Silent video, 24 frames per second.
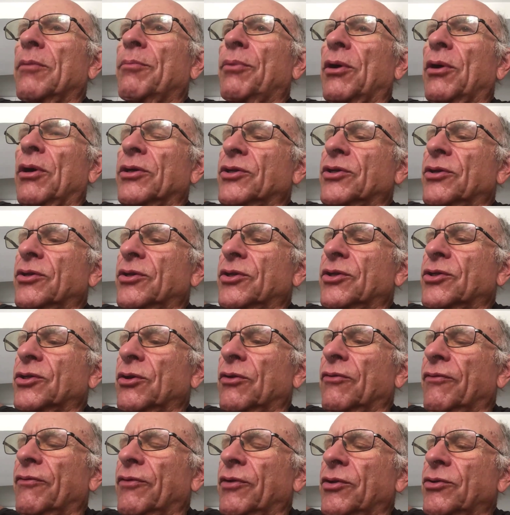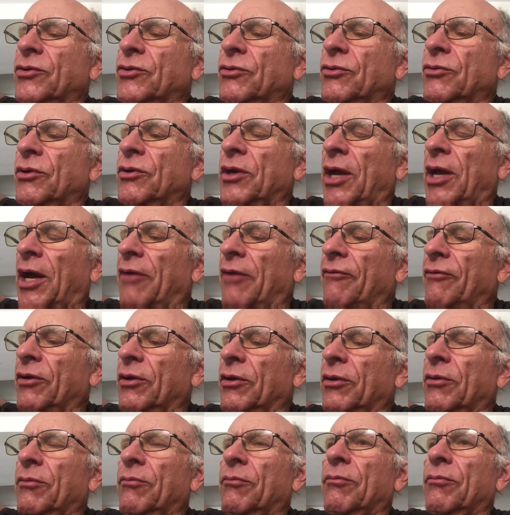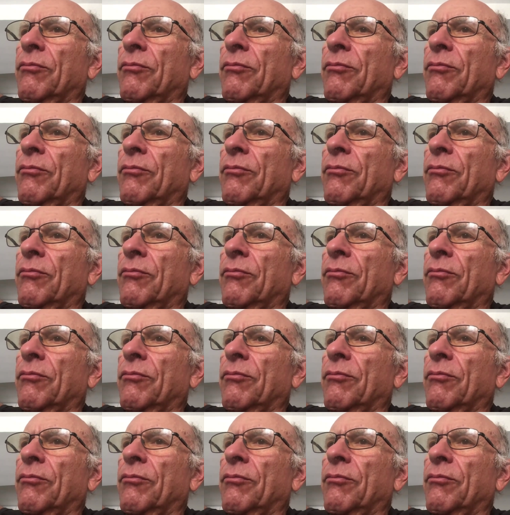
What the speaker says: parts of the Soviet Union having